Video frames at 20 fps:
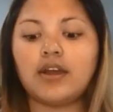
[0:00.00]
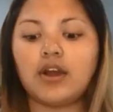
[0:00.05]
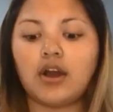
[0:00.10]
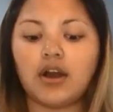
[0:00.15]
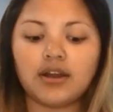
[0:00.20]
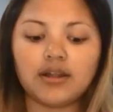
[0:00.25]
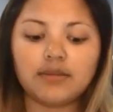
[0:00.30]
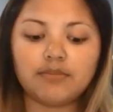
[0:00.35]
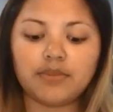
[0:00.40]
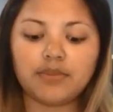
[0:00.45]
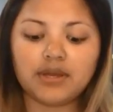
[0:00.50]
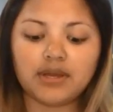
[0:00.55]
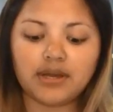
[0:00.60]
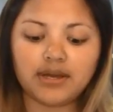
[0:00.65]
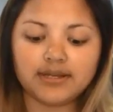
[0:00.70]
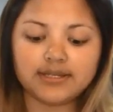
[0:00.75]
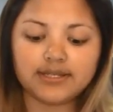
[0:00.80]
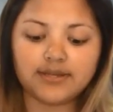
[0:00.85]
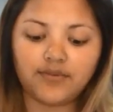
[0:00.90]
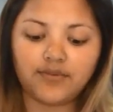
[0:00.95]
got it
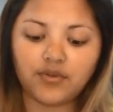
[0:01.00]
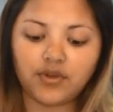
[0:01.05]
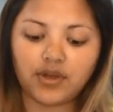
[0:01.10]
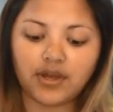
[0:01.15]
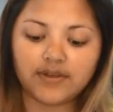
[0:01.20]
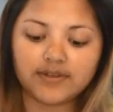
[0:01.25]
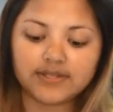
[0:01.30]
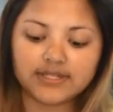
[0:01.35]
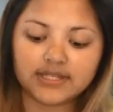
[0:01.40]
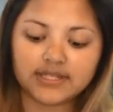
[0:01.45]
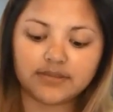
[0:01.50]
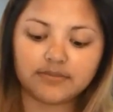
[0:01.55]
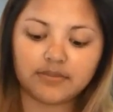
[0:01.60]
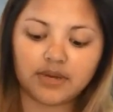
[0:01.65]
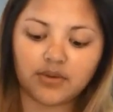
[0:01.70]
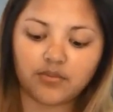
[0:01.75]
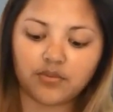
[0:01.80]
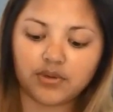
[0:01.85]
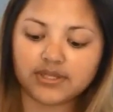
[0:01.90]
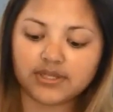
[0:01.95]
because if you guys seen
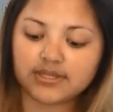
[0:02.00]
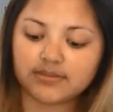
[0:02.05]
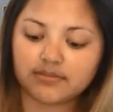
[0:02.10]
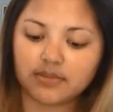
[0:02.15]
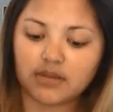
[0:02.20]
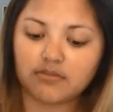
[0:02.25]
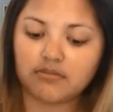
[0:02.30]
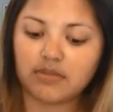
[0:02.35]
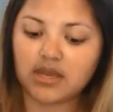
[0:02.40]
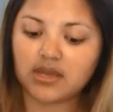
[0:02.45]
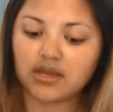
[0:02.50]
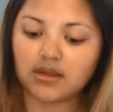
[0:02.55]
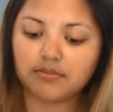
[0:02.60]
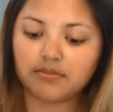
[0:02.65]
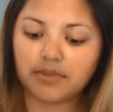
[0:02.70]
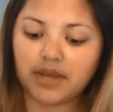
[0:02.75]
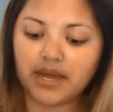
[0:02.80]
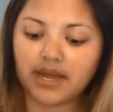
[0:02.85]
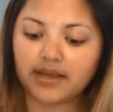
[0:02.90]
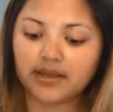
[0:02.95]
my what's in my makeup
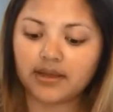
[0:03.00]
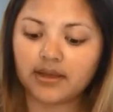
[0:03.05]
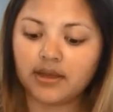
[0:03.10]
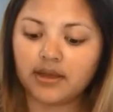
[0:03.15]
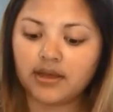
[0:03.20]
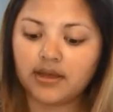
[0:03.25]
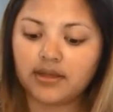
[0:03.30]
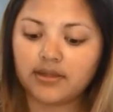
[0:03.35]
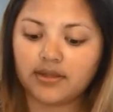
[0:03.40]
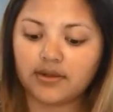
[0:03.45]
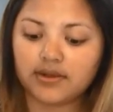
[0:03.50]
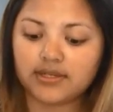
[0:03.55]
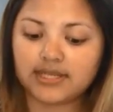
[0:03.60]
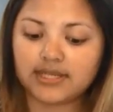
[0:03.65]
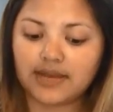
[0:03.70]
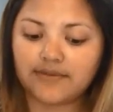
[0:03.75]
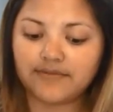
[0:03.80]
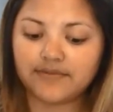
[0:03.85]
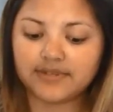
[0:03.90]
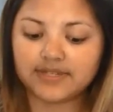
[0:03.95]
bag, there's
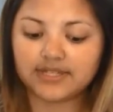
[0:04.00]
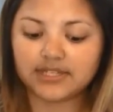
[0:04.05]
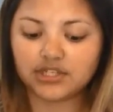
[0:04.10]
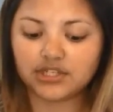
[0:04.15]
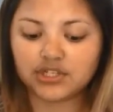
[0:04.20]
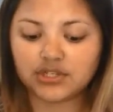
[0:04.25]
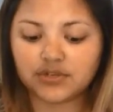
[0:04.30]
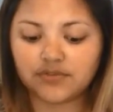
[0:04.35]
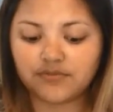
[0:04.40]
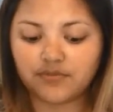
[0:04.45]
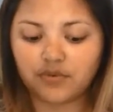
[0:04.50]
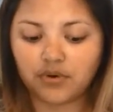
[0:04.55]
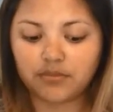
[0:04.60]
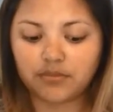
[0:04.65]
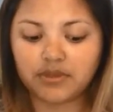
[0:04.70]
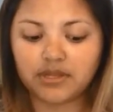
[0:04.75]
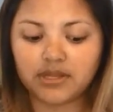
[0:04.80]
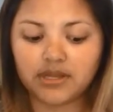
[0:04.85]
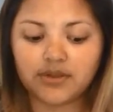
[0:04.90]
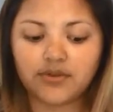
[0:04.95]
that Physician
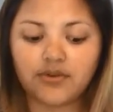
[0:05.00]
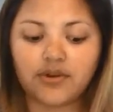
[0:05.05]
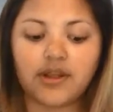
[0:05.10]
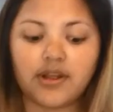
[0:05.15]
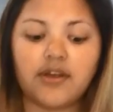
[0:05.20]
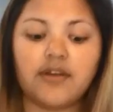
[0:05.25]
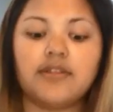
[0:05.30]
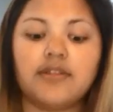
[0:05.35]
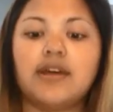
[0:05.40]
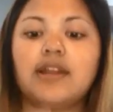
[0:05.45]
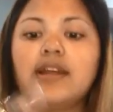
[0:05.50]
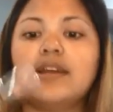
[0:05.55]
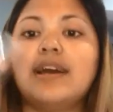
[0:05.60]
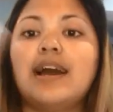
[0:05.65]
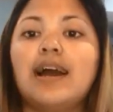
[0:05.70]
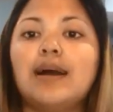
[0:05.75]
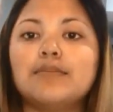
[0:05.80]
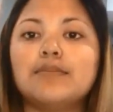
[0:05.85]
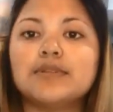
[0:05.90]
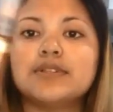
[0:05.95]
Formula crayon that I
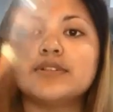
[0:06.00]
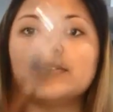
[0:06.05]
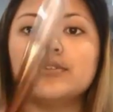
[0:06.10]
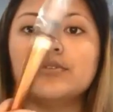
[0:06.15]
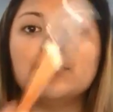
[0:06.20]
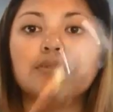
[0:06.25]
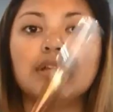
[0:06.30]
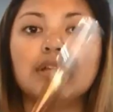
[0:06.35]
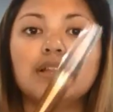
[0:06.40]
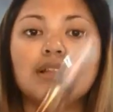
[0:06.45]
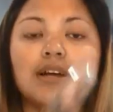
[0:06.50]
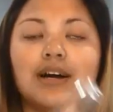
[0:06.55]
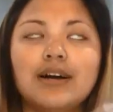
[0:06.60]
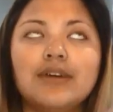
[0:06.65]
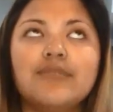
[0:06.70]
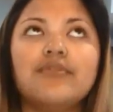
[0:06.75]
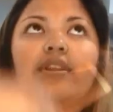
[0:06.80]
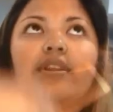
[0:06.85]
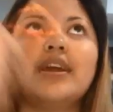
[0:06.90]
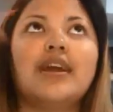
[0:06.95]
absolutely
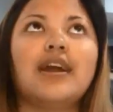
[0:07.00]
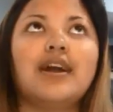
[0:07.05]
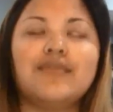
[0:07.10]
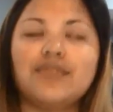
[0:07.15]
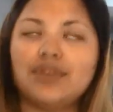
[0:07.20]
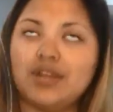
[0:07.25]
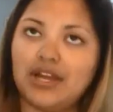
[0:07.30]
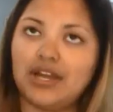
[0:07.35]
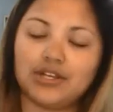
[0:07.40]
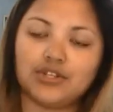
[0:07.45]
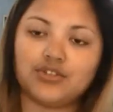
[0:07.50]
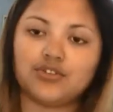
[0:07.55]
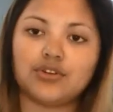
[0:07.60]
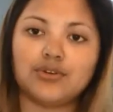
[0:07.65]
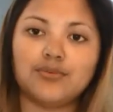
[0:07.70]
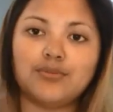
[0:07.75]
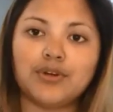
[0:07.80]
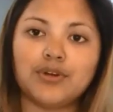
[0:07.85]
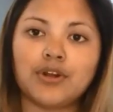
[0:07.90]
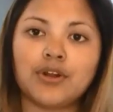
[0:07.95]
love, and I have an extra
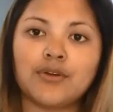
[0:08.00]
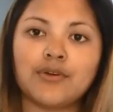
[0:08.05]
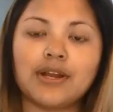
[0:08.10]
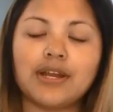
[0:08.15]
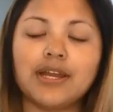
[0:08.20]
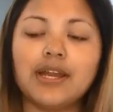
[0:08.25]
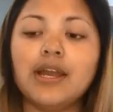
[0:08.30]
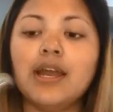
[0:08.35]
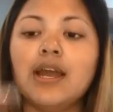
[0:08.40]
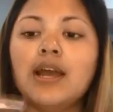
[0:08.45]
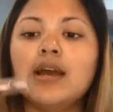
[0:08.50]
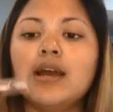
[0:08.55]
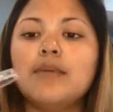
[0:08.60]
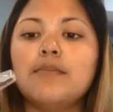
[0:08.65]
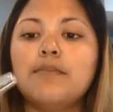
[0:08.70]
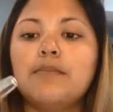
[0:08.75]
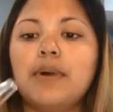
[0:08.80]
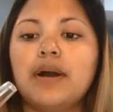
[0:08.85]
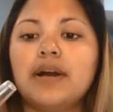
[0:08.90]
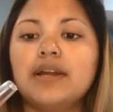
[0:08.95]
one already.
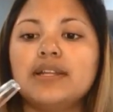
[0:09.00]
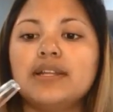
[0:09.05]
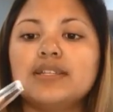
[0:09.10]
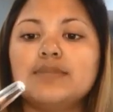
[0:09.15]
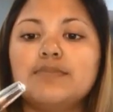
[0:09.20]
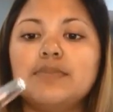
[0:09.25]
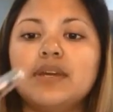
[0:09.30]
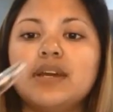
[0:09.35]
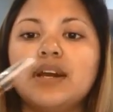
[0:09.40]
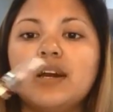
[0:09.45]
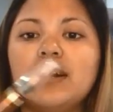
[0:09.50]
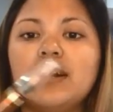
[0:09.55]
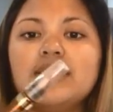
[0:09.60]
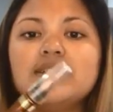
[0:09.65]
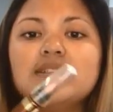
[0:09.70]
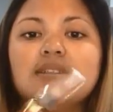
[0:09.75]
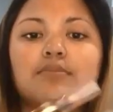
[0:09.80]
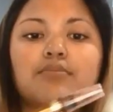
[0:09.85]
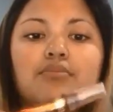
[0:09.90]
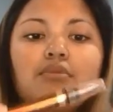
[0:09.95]
But it's
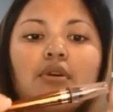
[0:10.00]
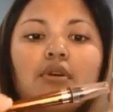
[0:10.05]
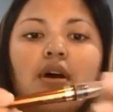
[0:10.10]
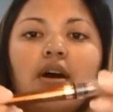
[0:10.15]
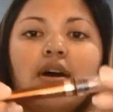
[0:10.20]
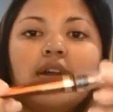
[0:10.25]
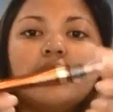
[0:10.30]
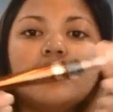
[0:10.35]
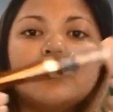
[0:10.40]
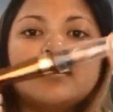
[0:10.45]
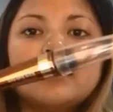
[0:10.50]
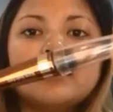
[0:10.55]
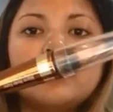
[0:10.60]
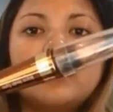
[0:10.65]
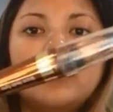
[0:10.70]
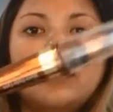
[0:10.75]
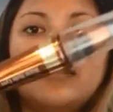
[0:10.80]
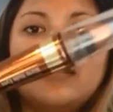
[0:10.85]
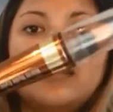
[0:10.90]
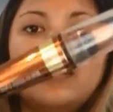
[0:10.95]
because the product,
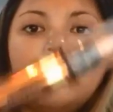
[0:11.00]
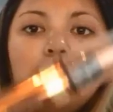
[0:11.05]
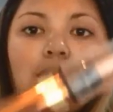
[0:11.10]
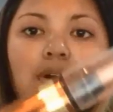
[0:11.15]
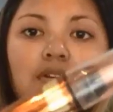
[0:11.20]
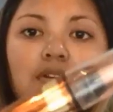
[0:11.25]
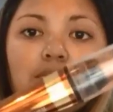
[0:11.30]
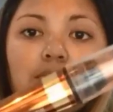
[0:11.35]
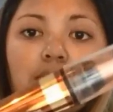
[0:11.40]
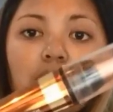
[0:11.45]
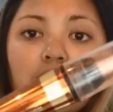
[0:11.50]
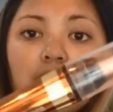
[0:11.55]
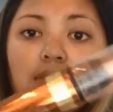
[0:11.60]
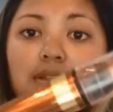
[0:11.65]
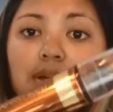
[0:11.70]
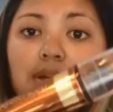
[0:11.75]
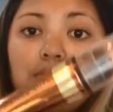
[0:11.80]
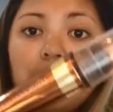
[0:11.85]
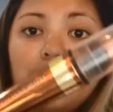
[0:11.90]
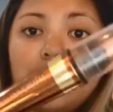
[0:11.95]
like the amount of product
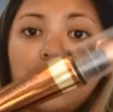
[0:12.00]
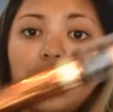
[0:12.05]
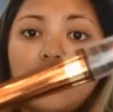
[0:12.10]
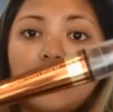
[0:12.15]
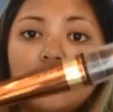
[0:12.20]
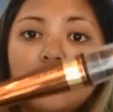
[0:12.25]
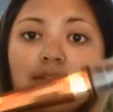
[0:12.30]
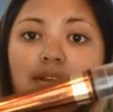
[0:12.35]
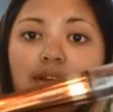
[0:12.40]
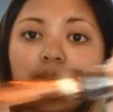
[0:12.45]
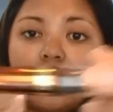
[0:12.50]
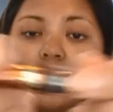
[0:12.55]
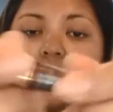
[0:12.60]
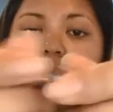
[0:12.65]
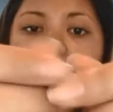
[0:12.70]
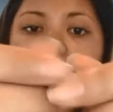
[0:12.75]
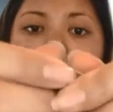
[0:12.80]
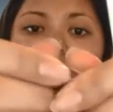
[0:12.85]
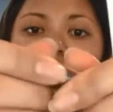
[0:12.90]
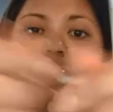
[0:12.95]
that we get in there,
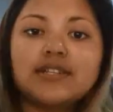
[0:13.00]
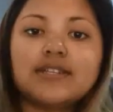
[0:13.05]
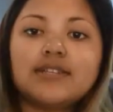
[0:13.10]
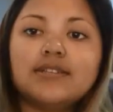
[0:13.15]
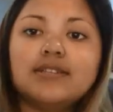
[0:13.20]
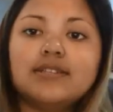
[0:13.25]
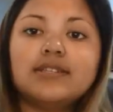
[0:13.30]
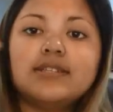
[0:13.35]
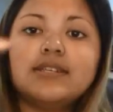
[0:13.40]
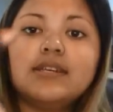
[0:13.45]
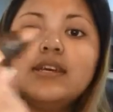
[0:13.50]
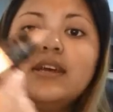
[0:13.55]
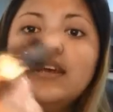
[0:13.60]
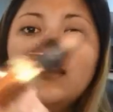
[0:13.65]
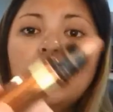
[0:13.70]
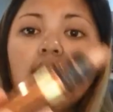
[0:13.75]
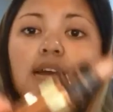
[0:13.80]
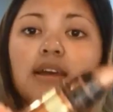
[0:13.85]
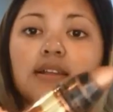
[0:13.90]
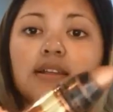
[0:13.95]
if you guys can see,
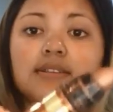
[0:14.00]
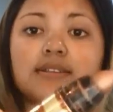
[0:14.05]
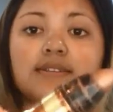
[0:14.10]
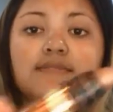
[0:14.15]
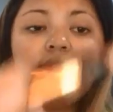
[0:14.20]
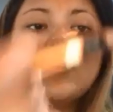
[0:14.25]
it's